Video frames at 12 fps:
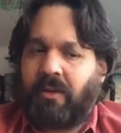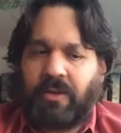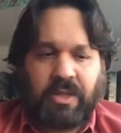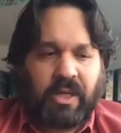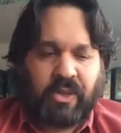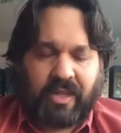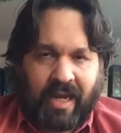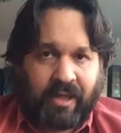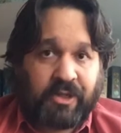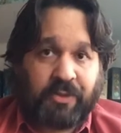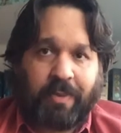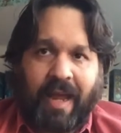just
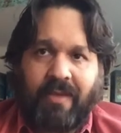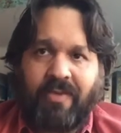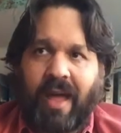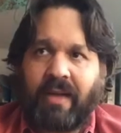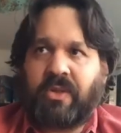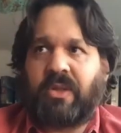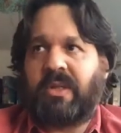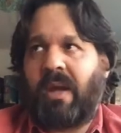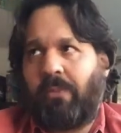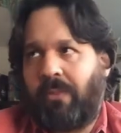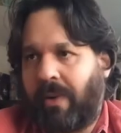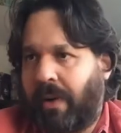explain that
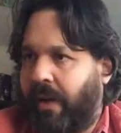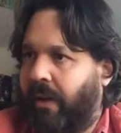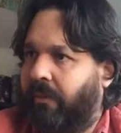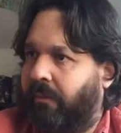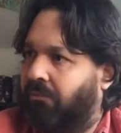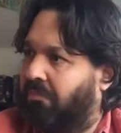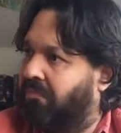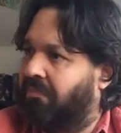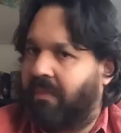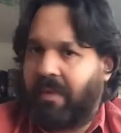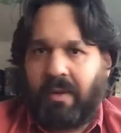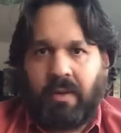somewhere
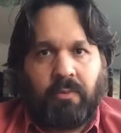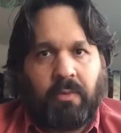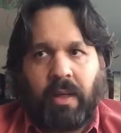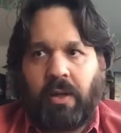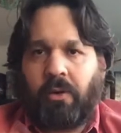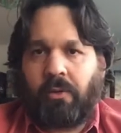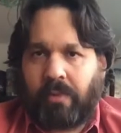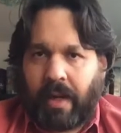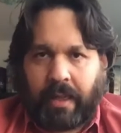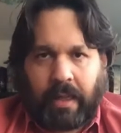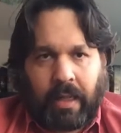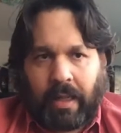when you're
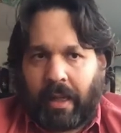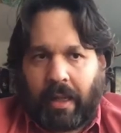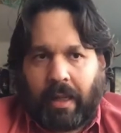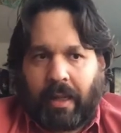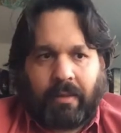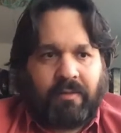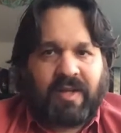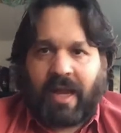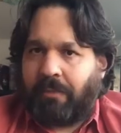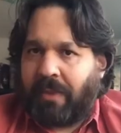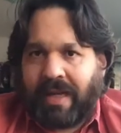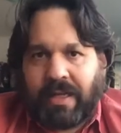already
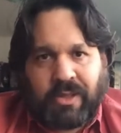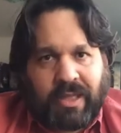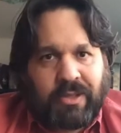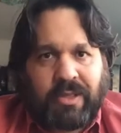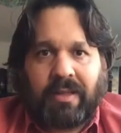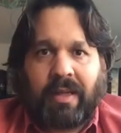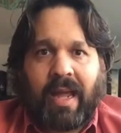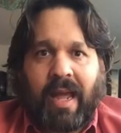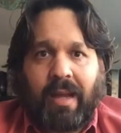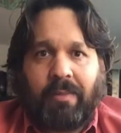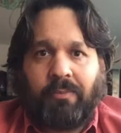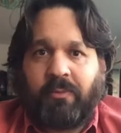10 minutes into the
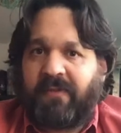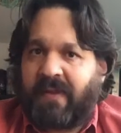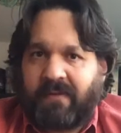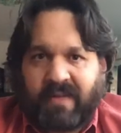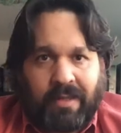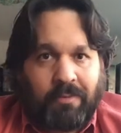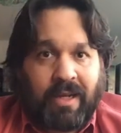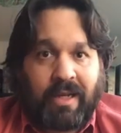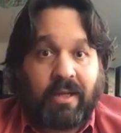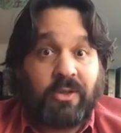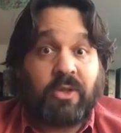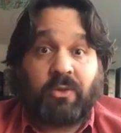game, 15
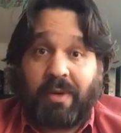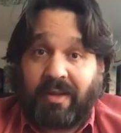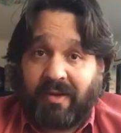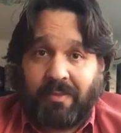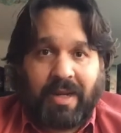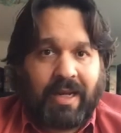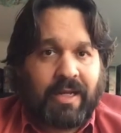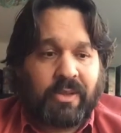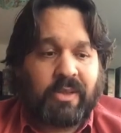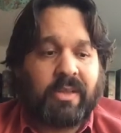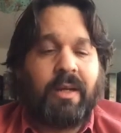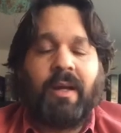minutes, 20
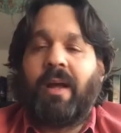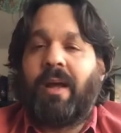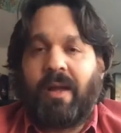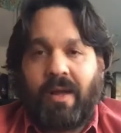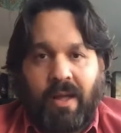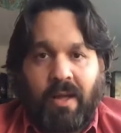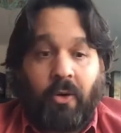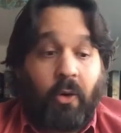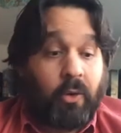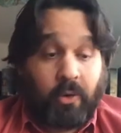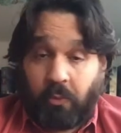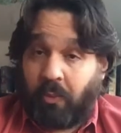minutes,
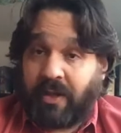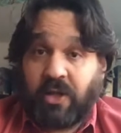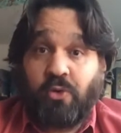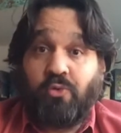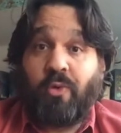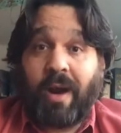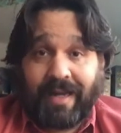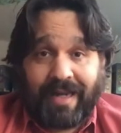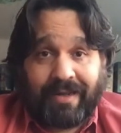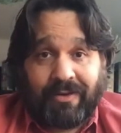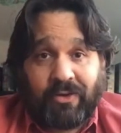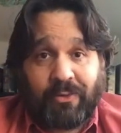or when you run
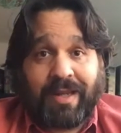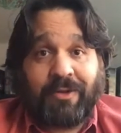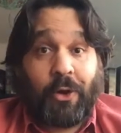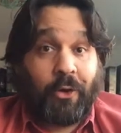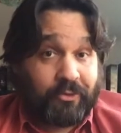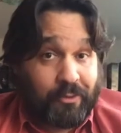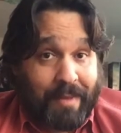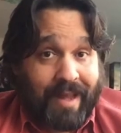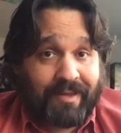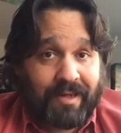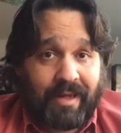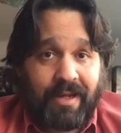into it
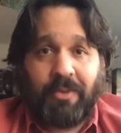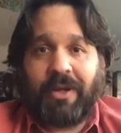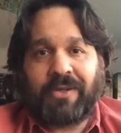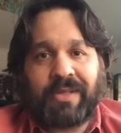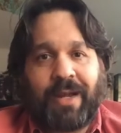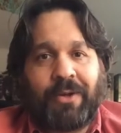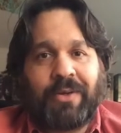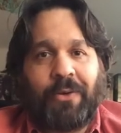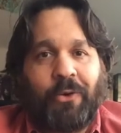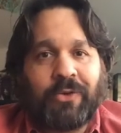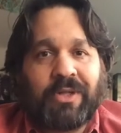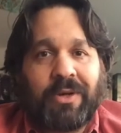automatically, because that
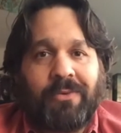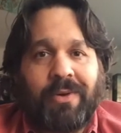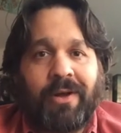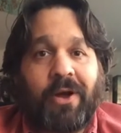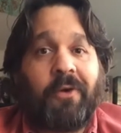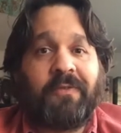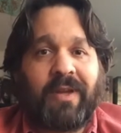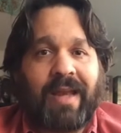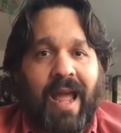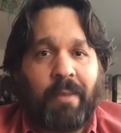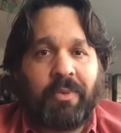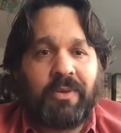also often
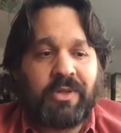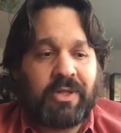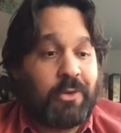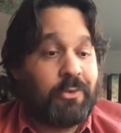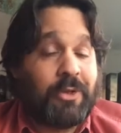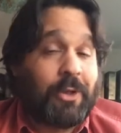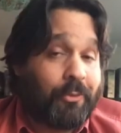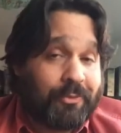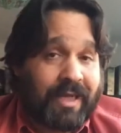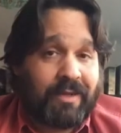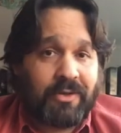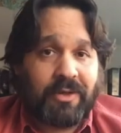happens. You don't
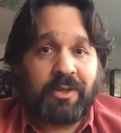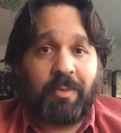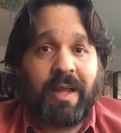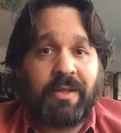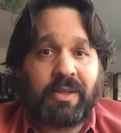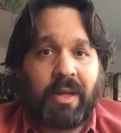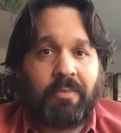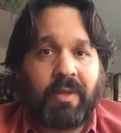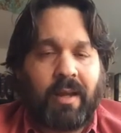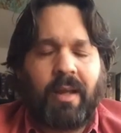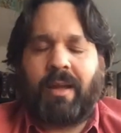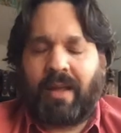need to explain
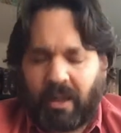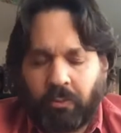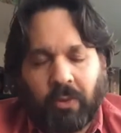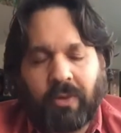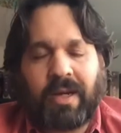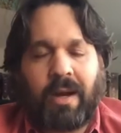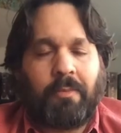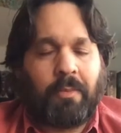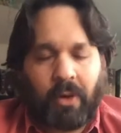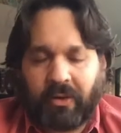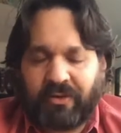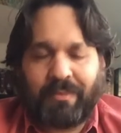something. It will come
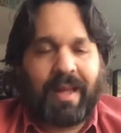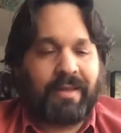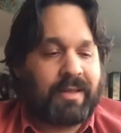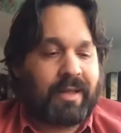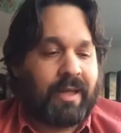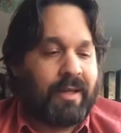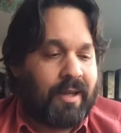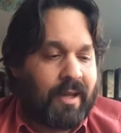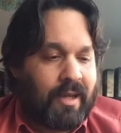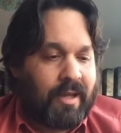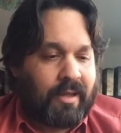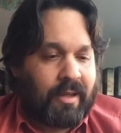automatically.
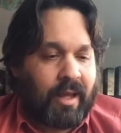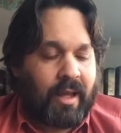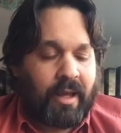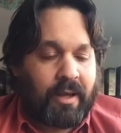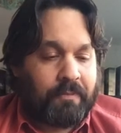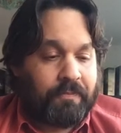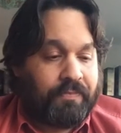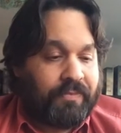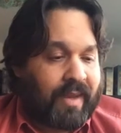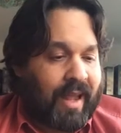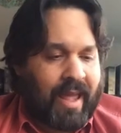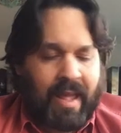
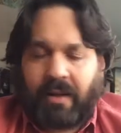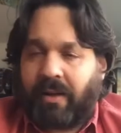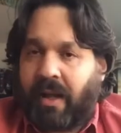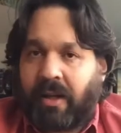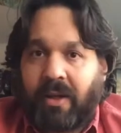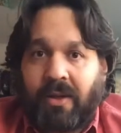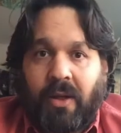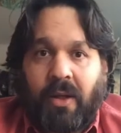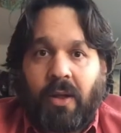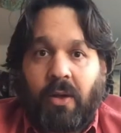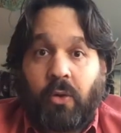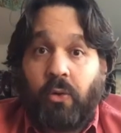And like,
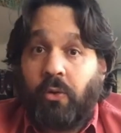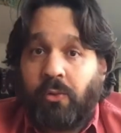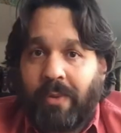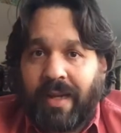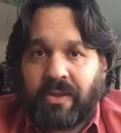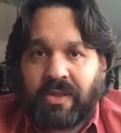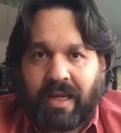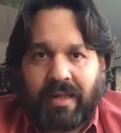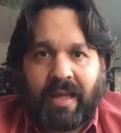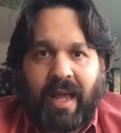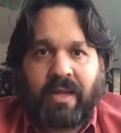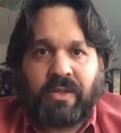who wins in
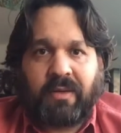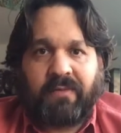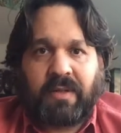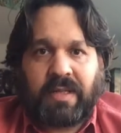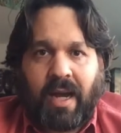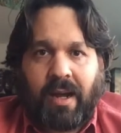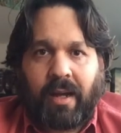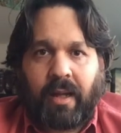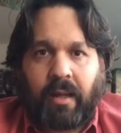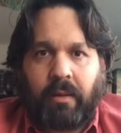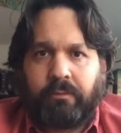case of a tie?